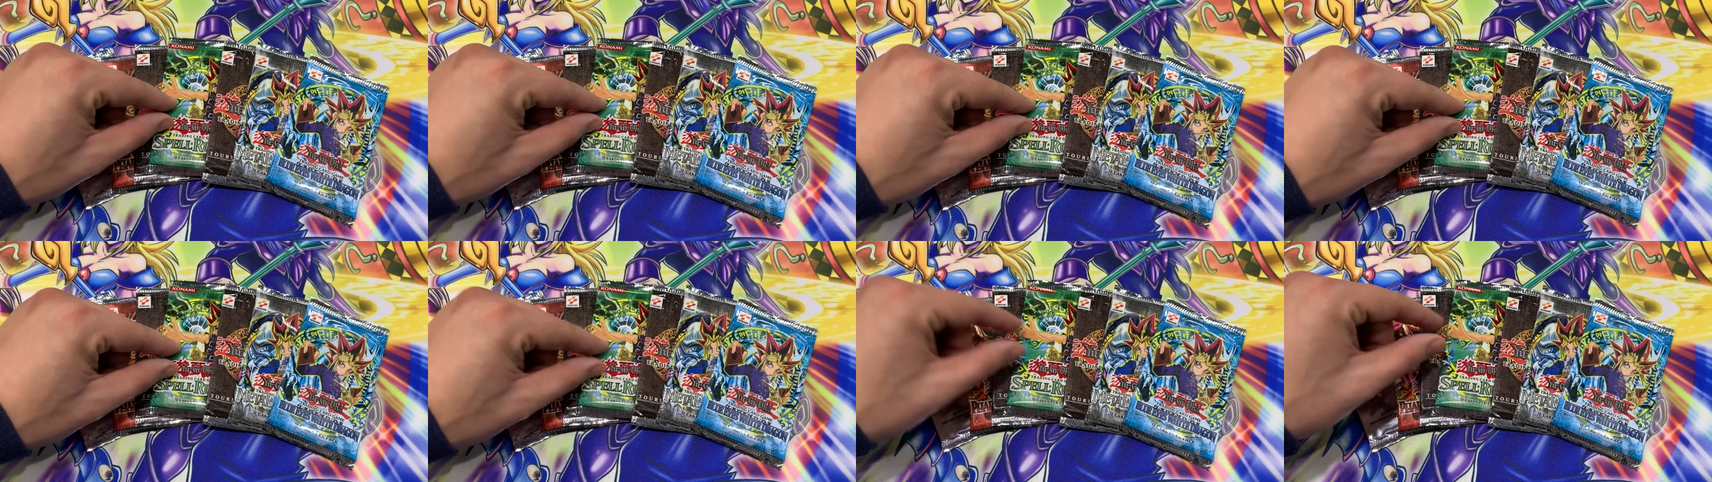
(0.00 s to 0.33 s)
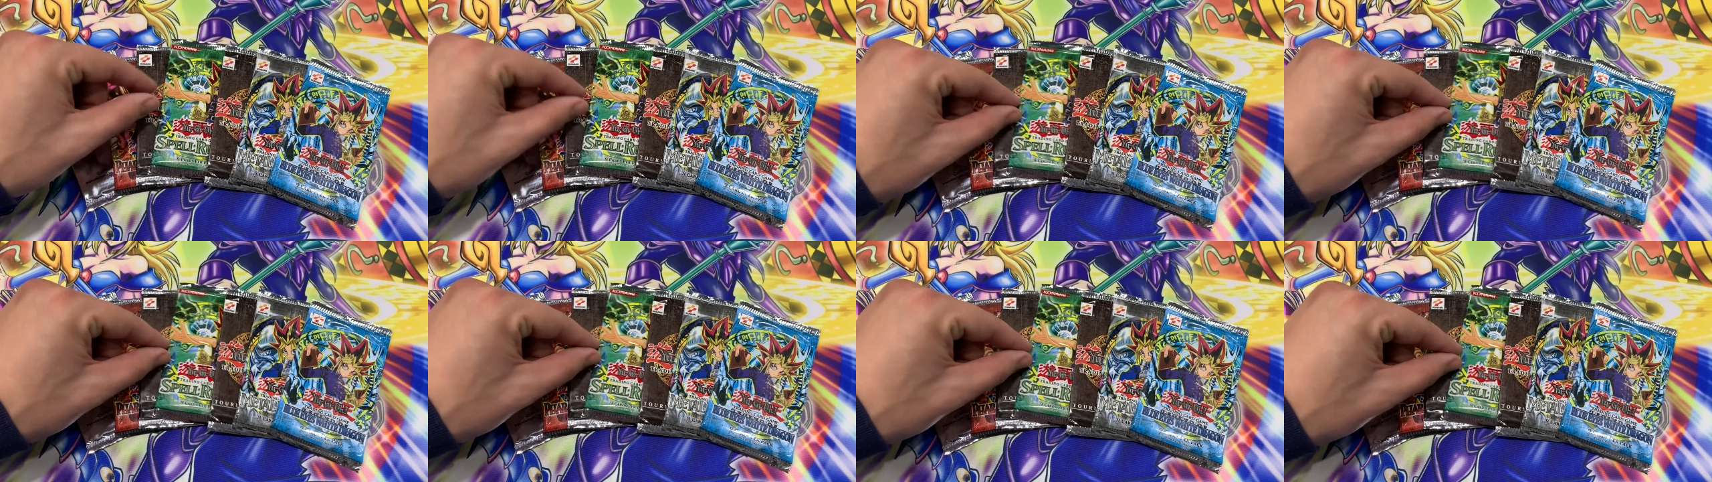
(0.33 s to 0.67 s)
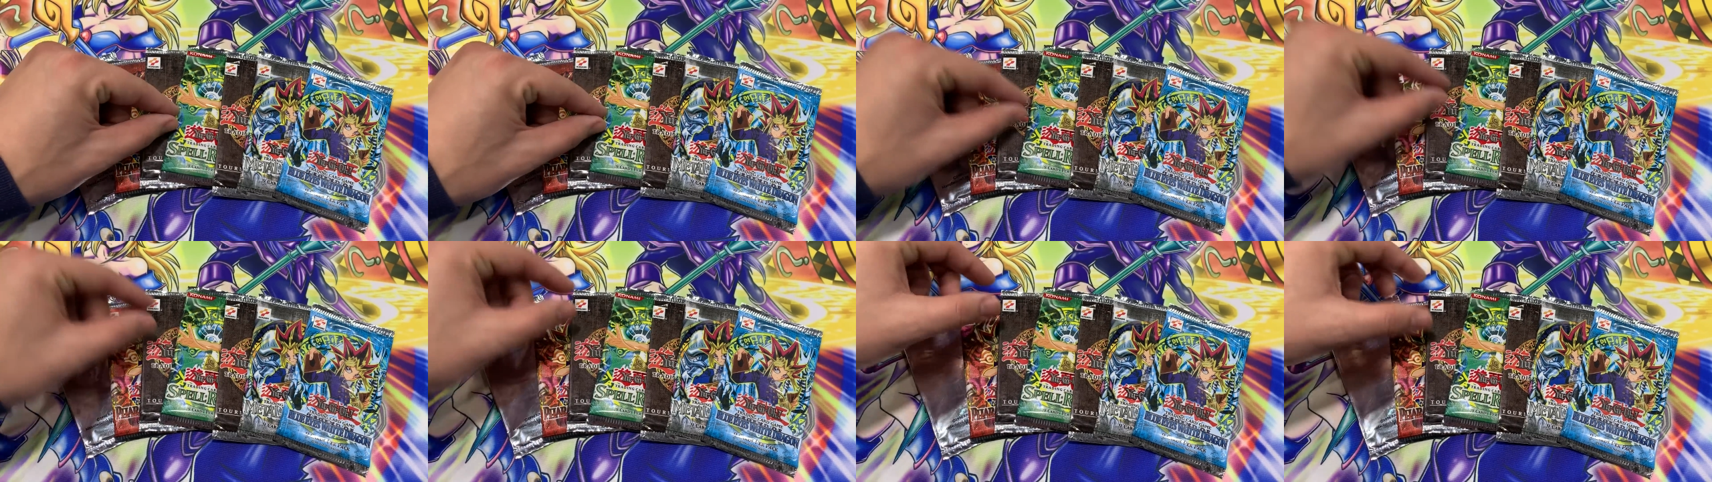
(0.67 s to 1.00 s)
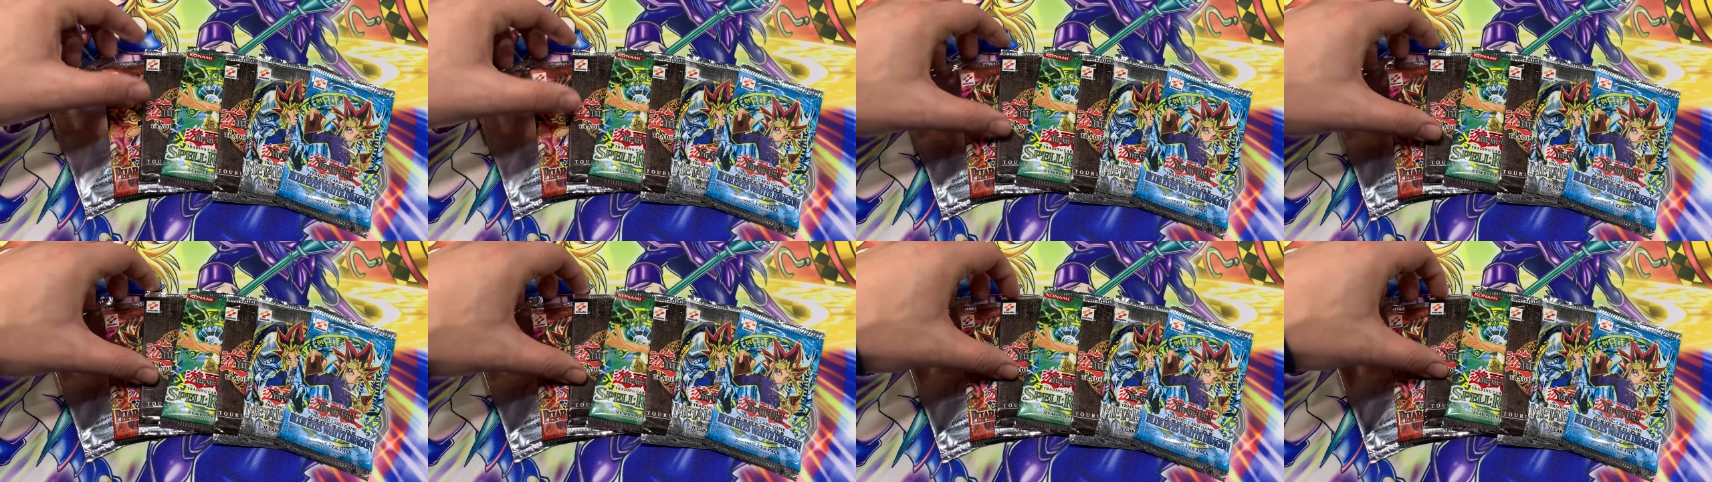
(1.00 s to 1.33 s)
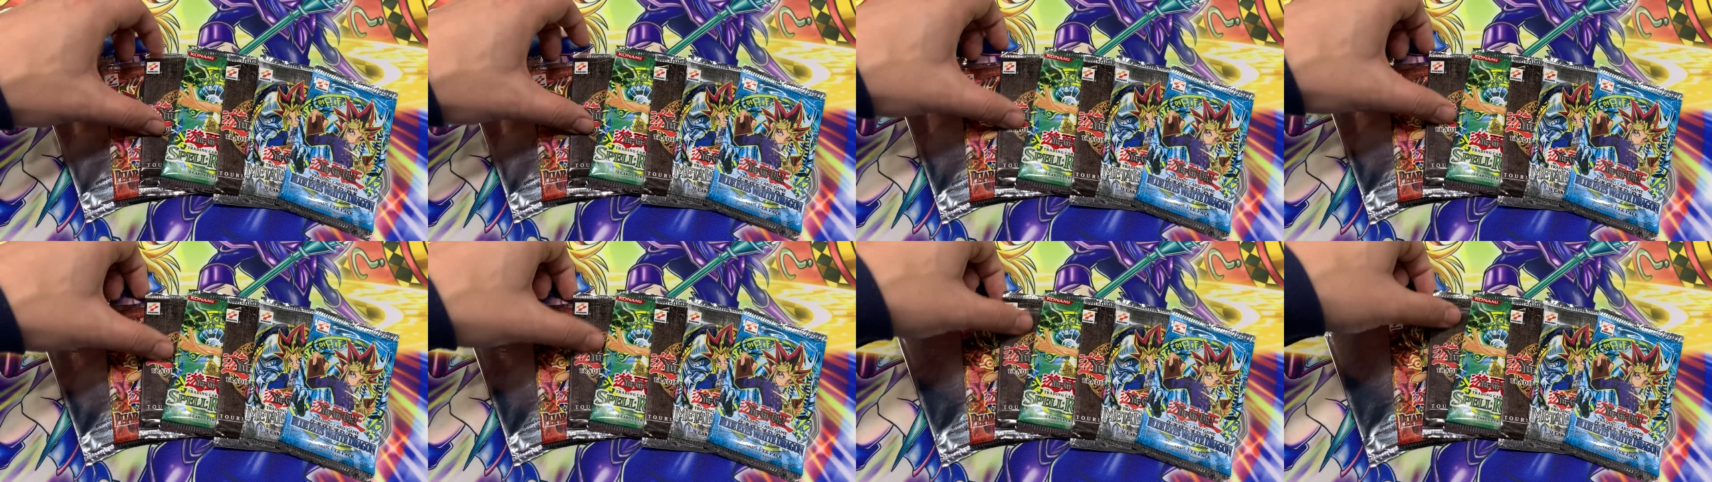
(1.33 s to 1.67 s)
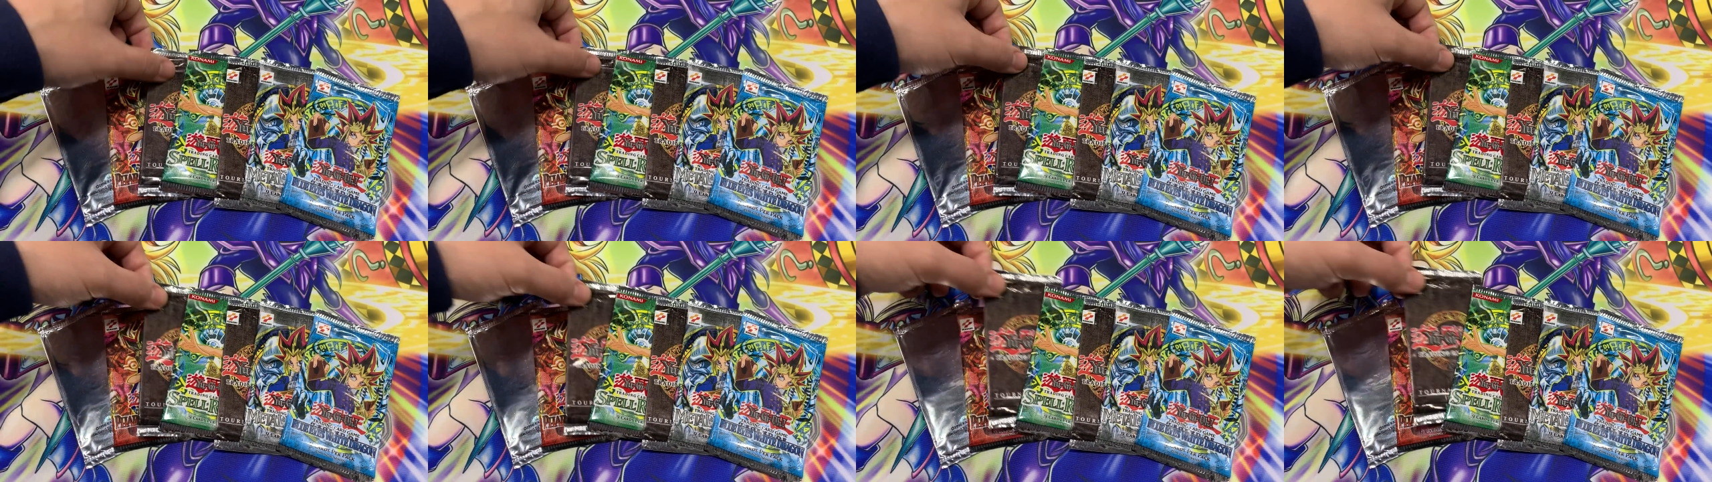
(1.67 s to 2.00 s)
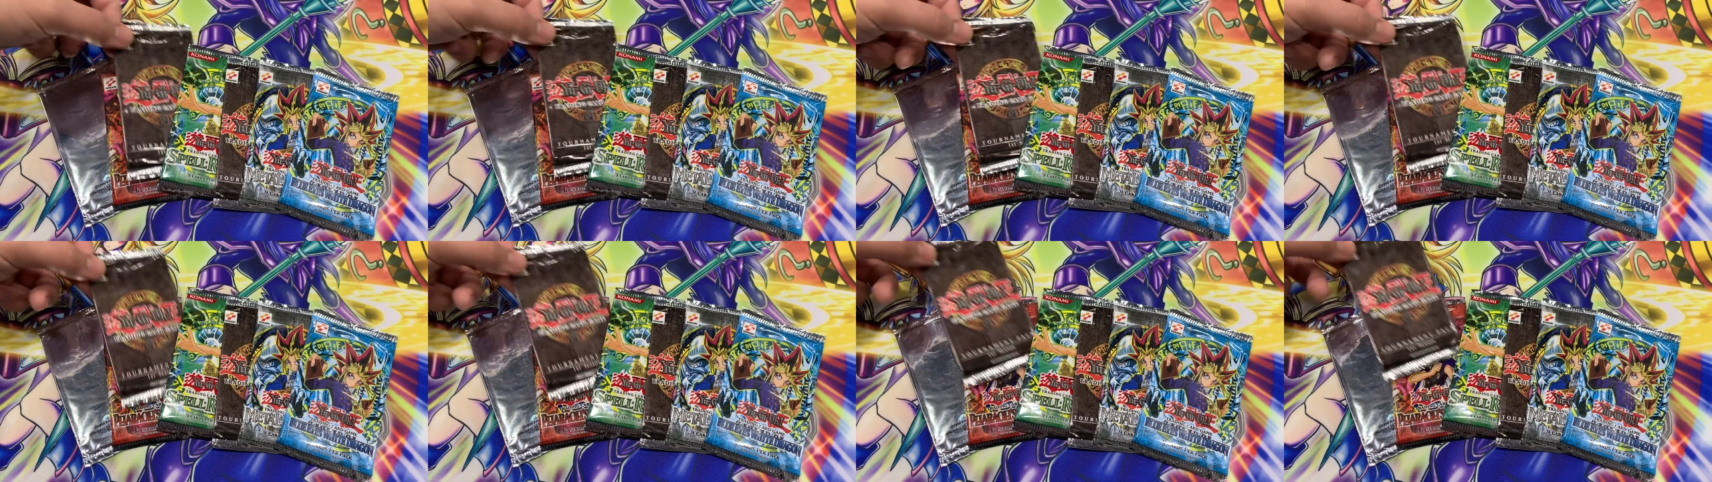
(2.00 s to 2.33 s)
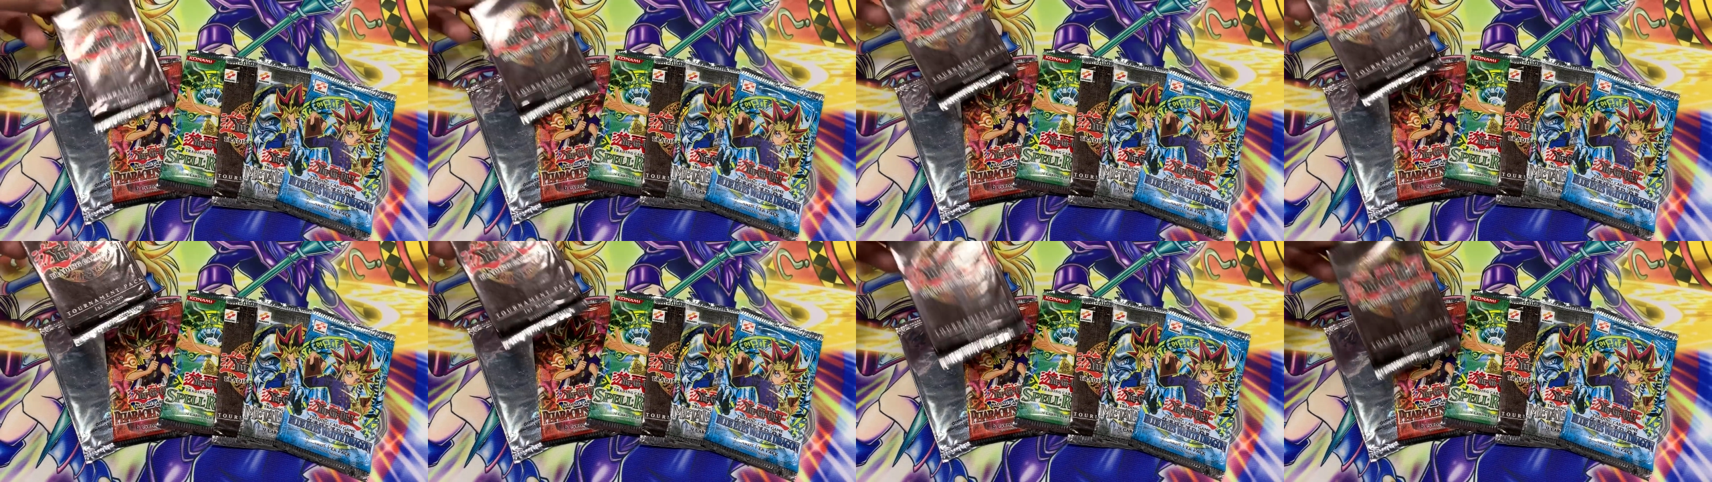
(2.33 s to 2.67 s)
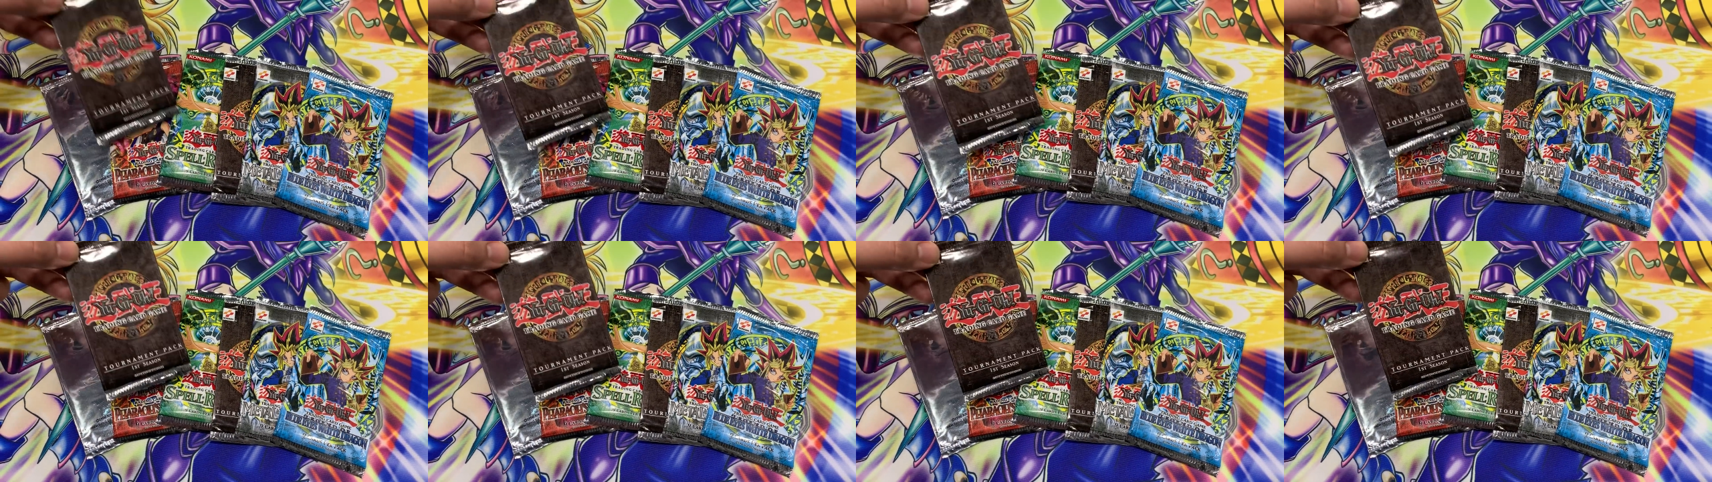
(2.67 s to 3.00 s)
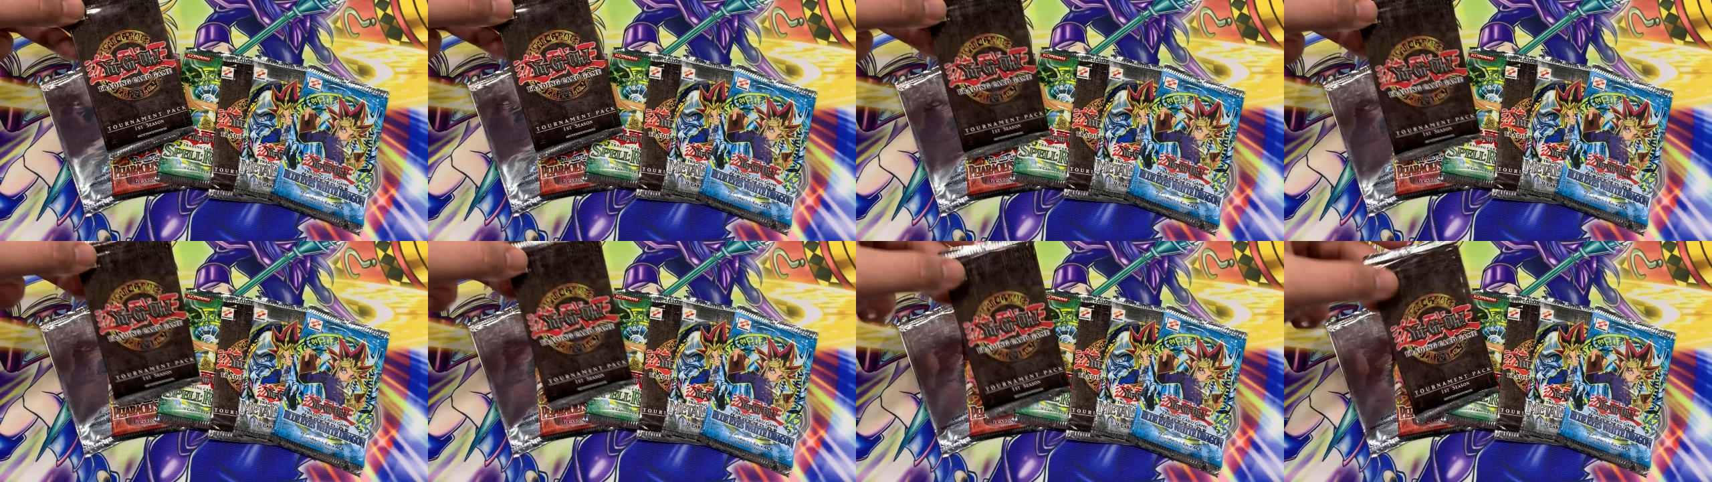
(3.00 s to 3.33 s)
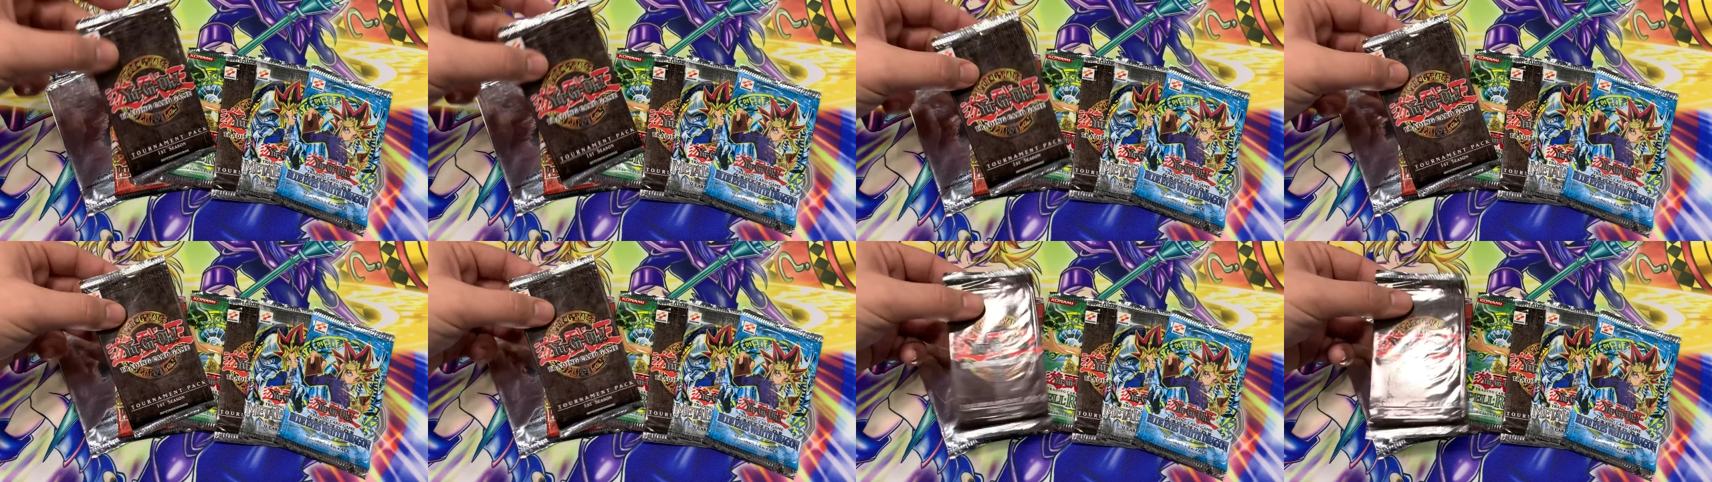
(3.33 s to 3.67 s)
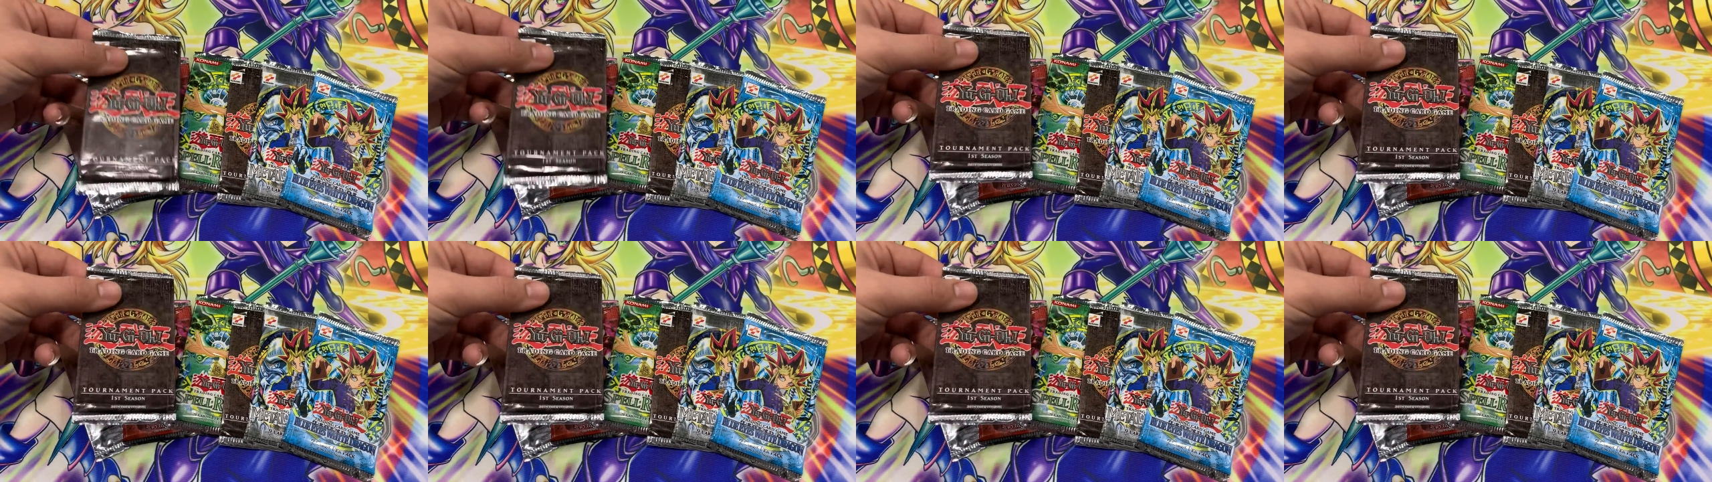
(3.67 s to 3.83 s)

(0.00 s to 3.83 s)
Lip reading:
[unreadable: no face in view]